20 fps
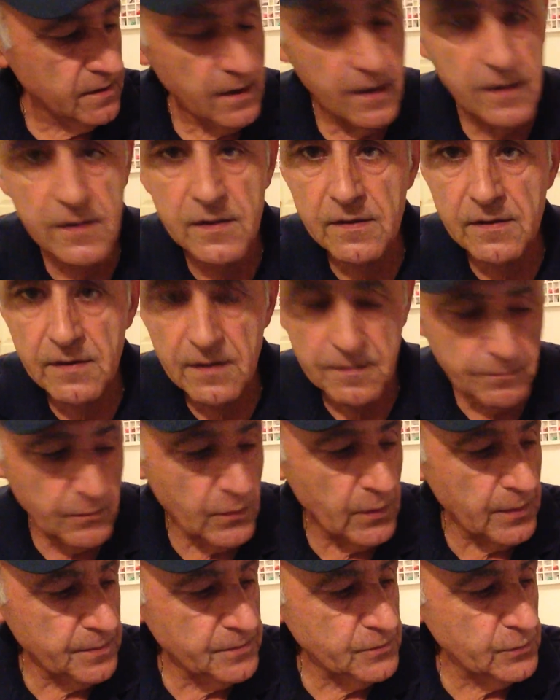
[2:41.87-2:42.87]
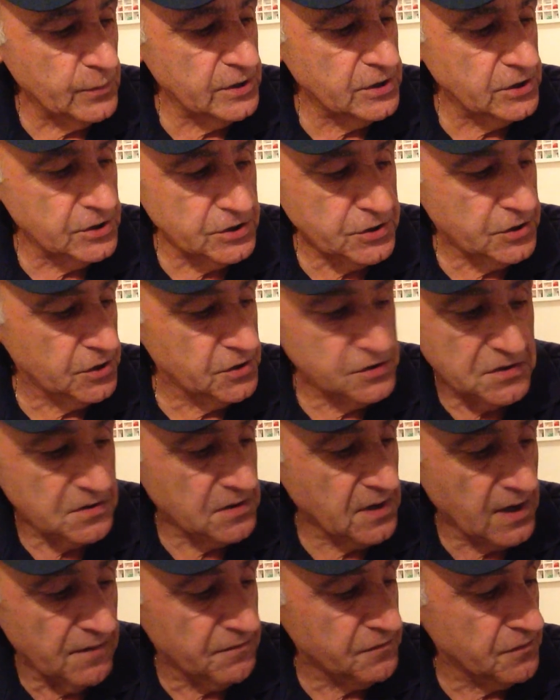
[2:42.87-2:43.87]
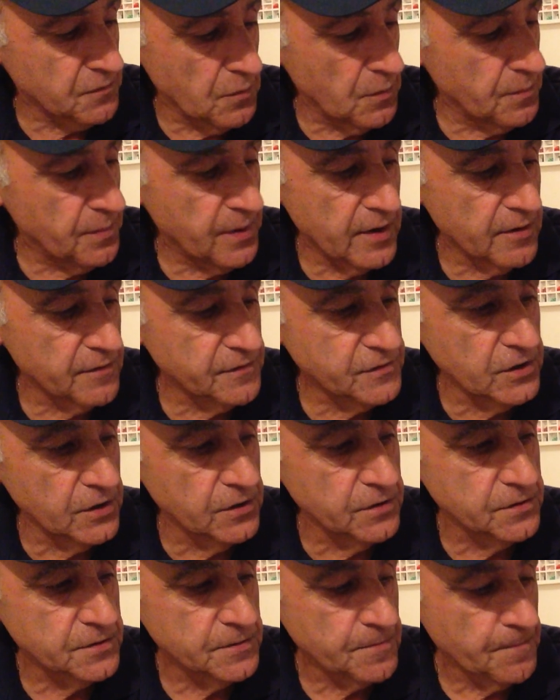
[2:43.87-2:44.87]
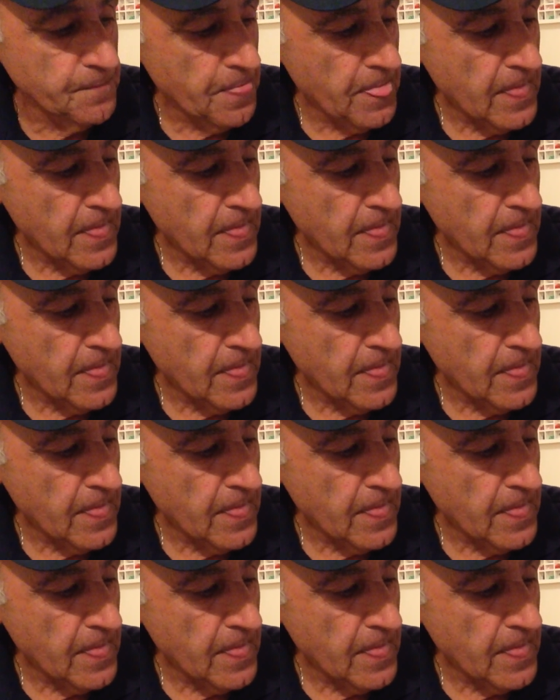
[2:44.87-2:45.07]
and we just choose a comfortable pair of shoes.